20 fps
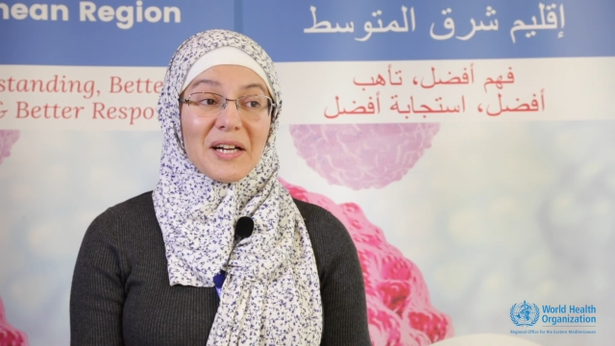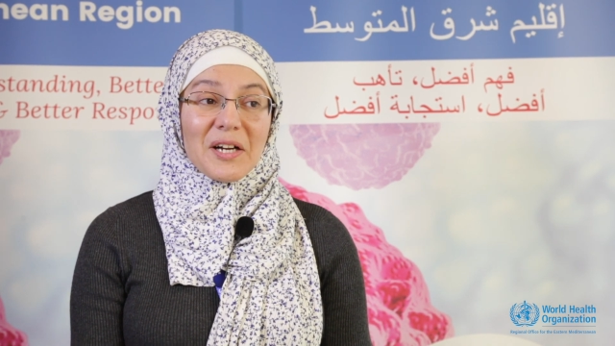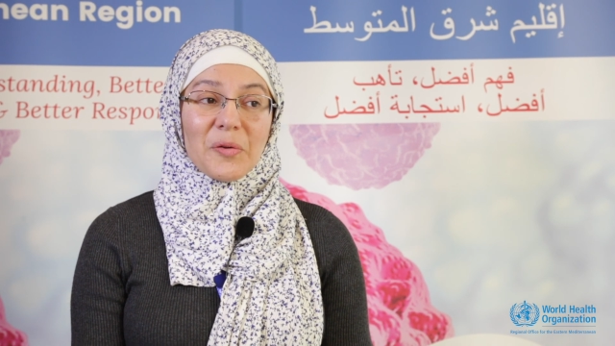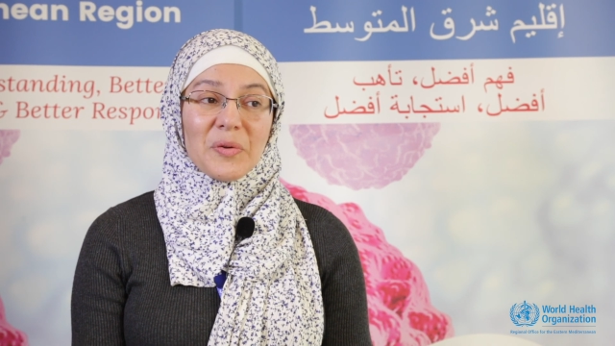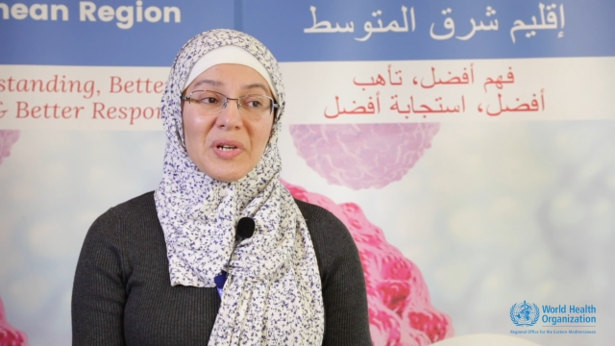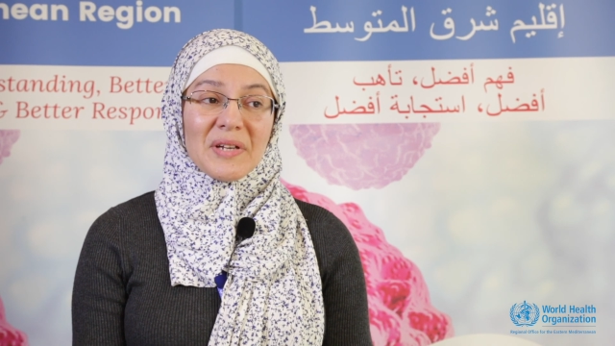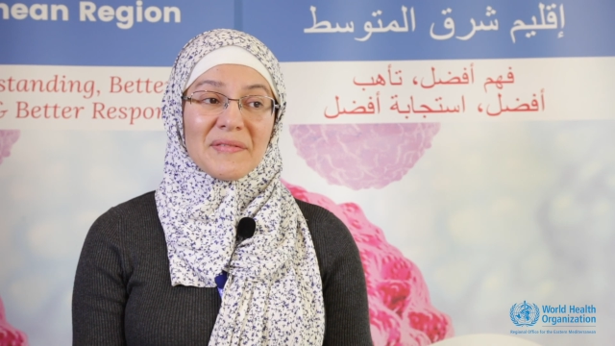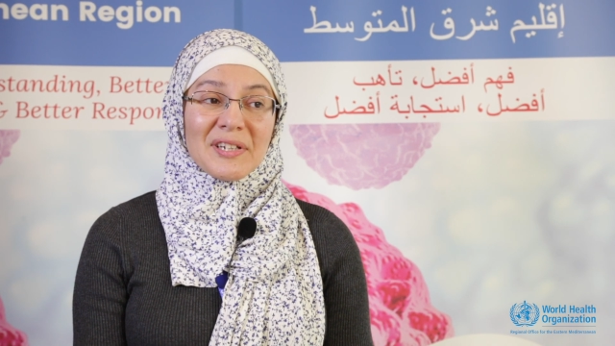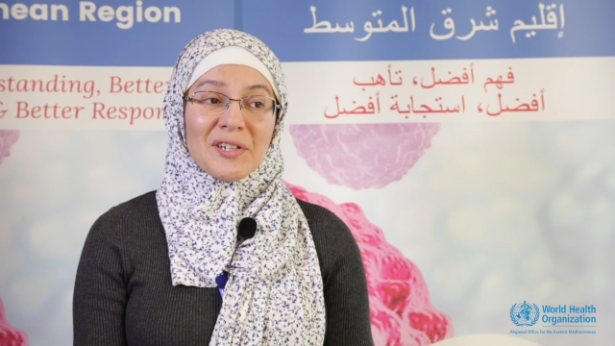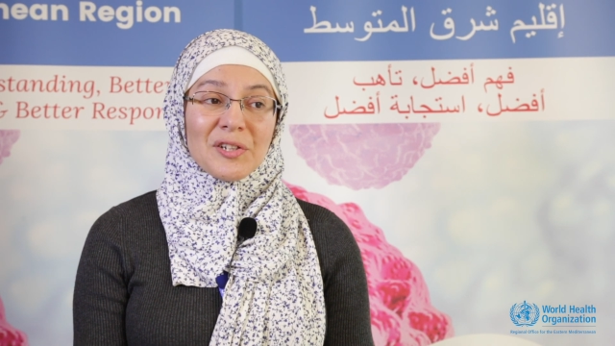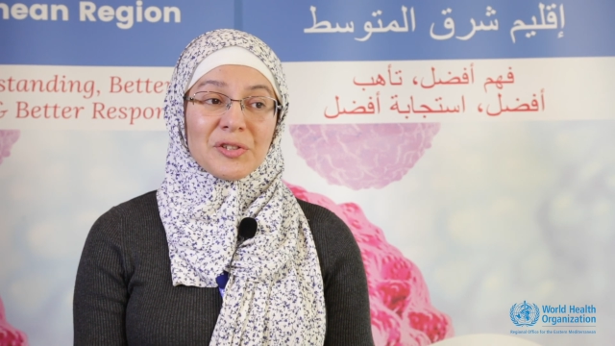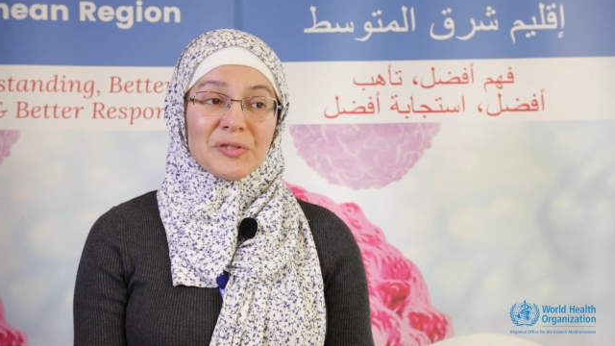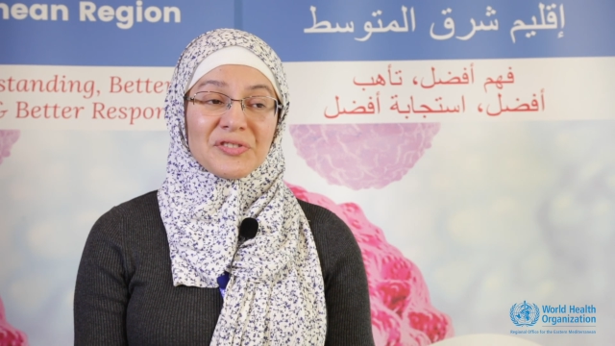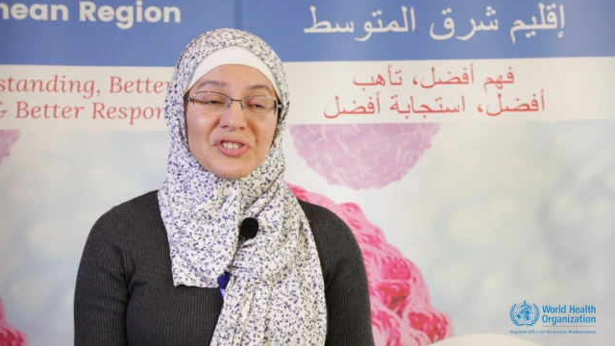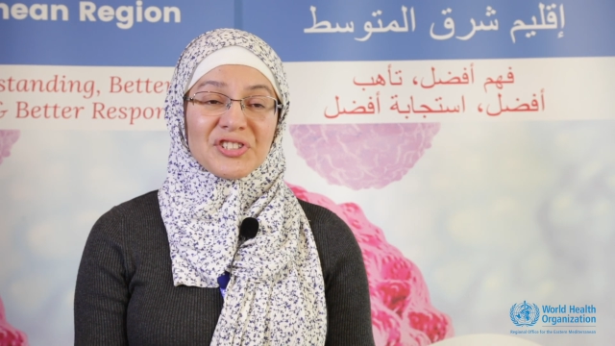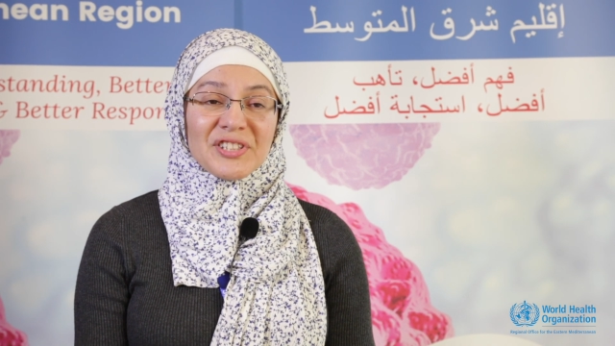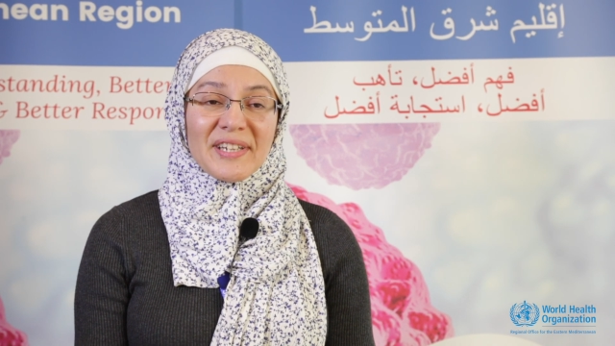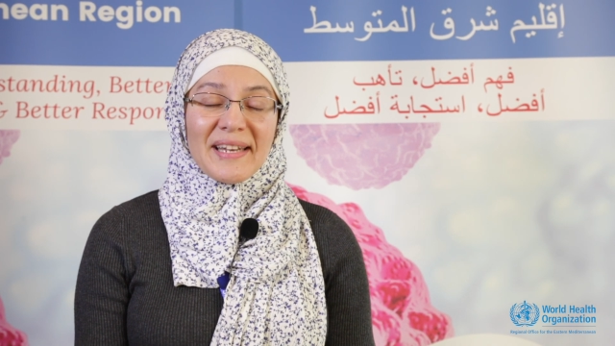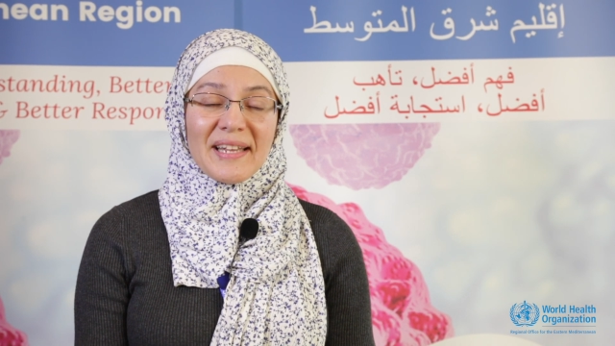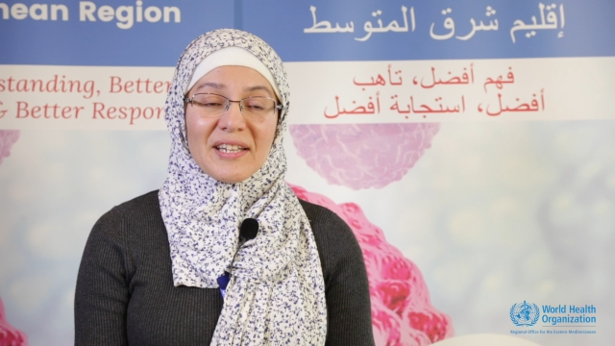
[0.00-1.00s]
We have a lot of
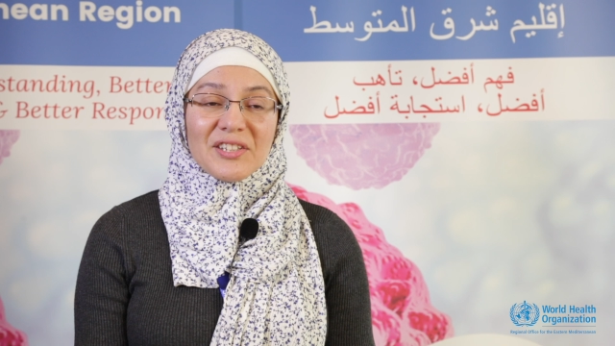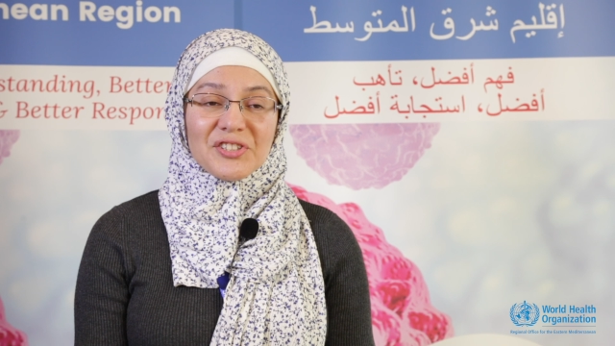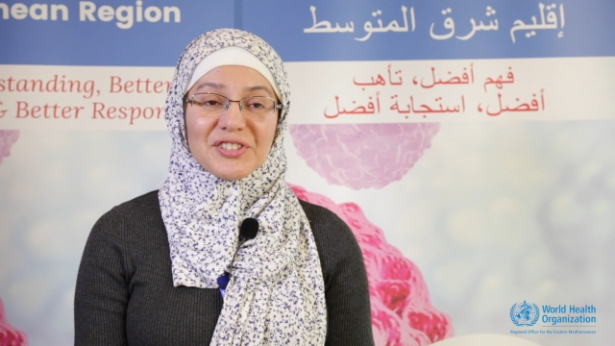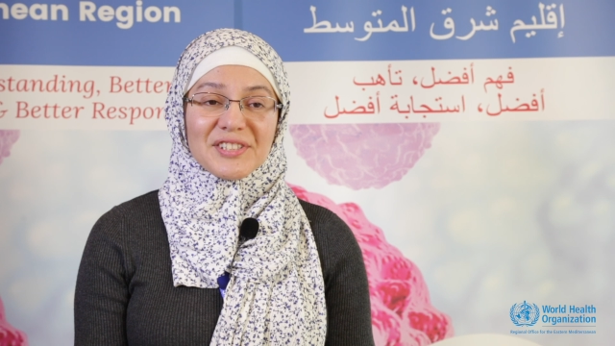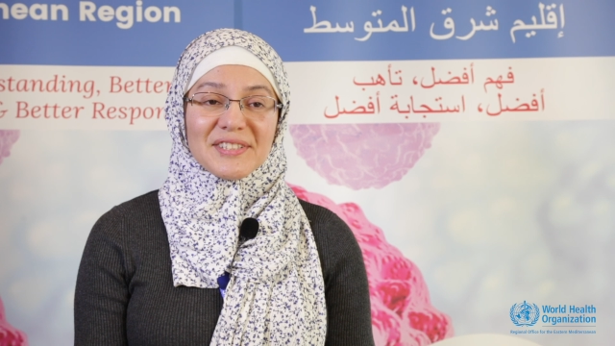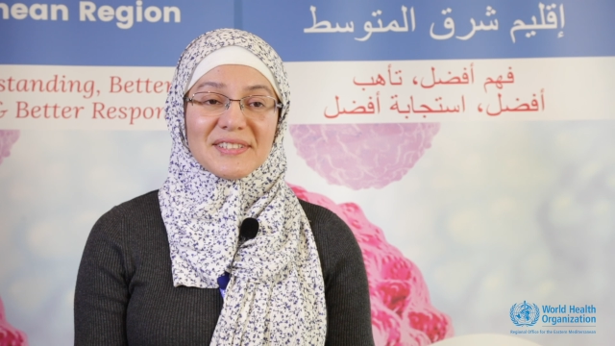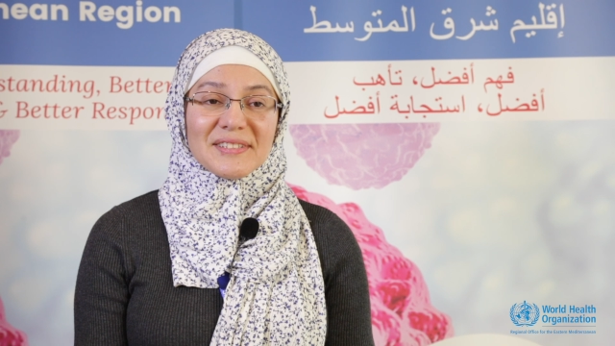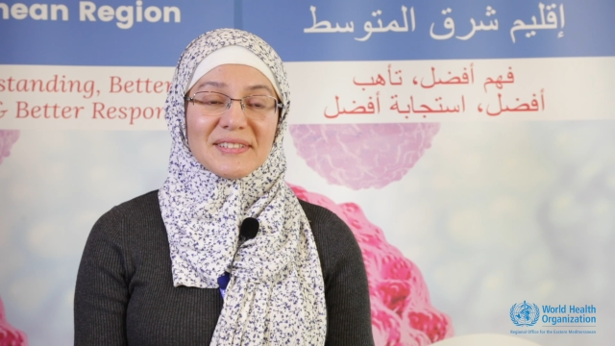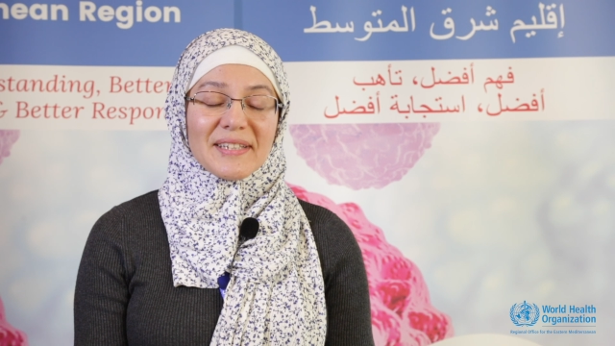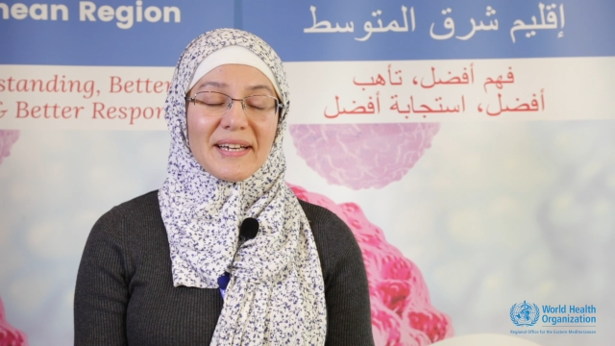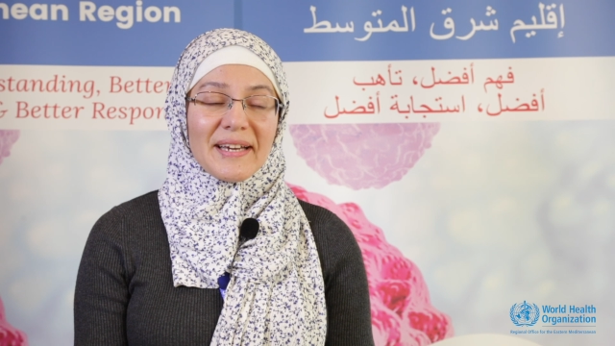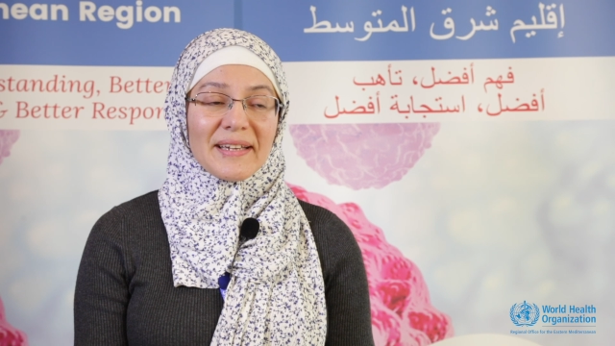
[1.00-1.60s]
challenges.